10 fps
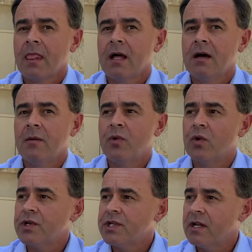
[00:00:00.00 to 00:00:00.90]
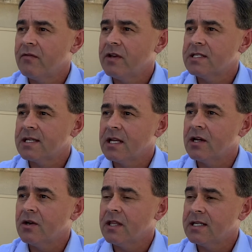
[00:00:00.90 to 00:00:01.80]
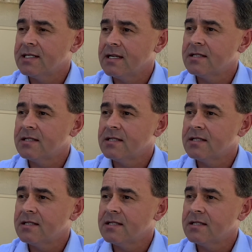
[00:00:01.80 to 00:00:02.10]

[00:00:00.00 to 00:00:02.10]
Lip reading: A portion of it is going to go to the debt